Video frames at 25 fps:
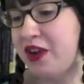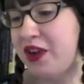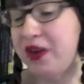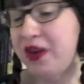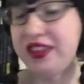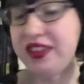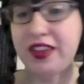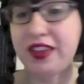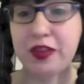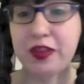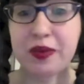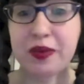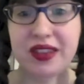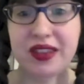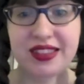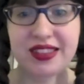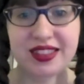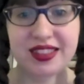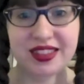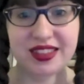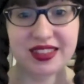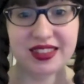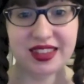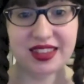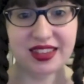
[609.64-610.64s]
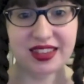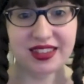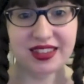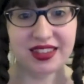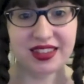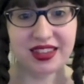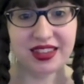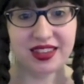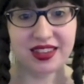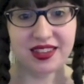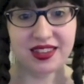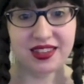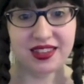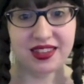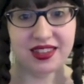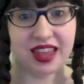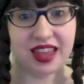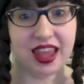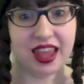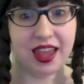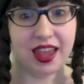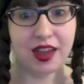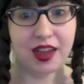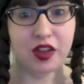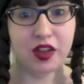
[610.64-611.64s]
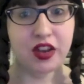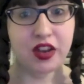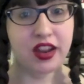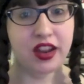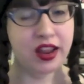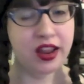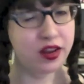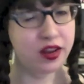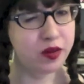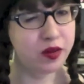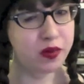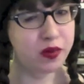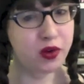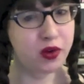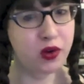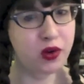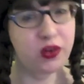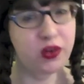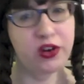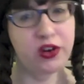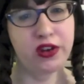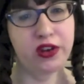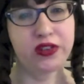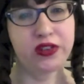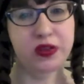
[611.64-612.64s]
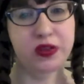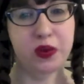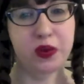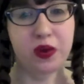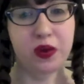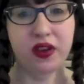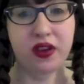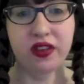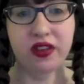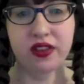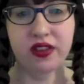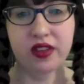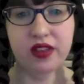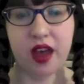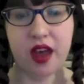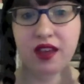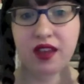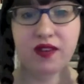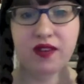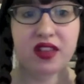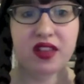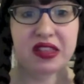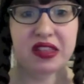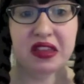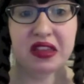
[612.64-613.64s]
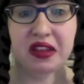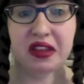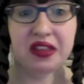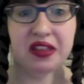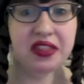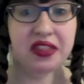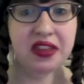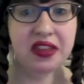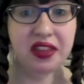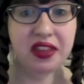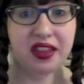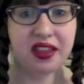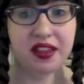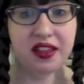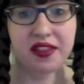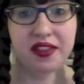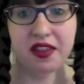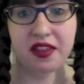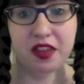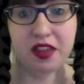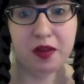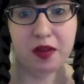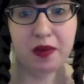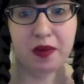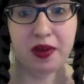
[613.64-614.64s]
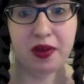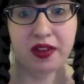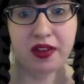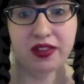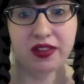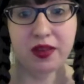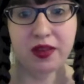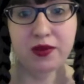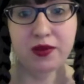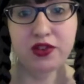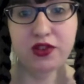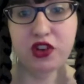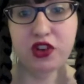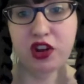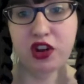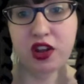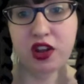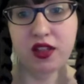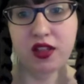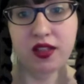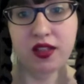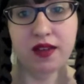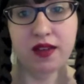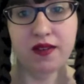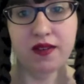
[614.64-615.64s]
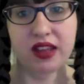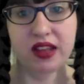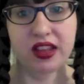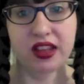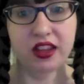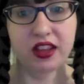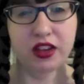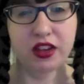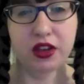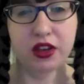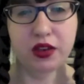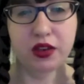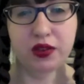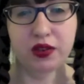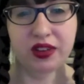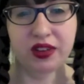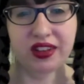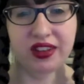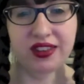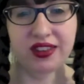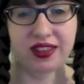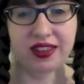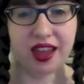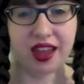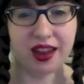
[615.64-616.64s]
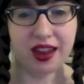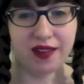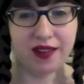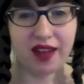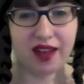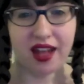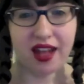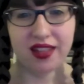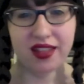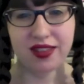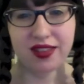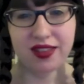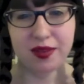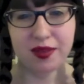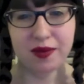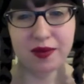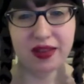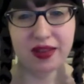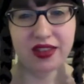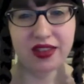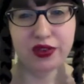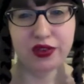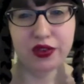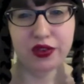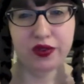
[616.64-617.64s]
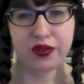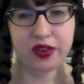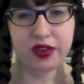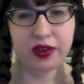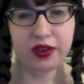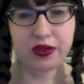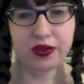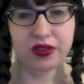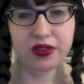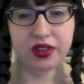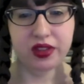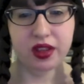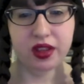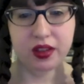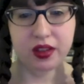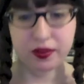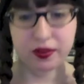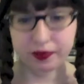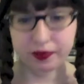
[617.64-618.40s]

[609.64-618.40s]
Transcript: know it takes place in the 60s and at a parochial school. If it's anything like his other books, I'm sure I'll love it. Goodreads kind of had some mixed reviews.